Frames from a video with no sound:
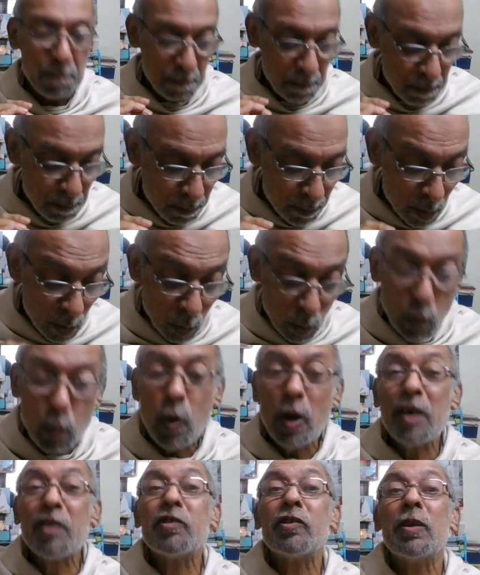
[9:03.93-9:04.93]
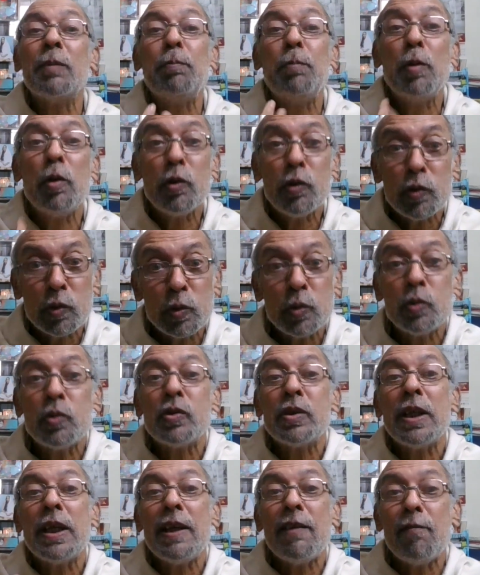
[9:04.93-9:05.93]
who are supposed to
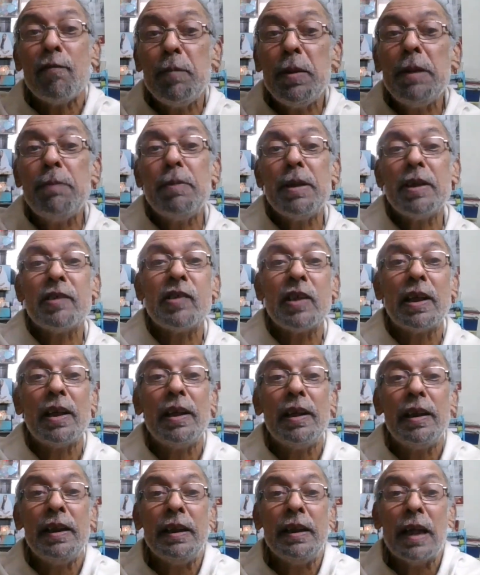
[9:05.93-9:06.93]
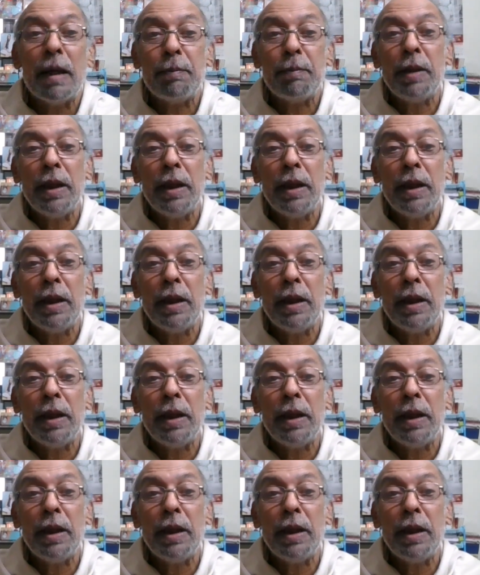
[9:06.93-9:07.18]
save me basically,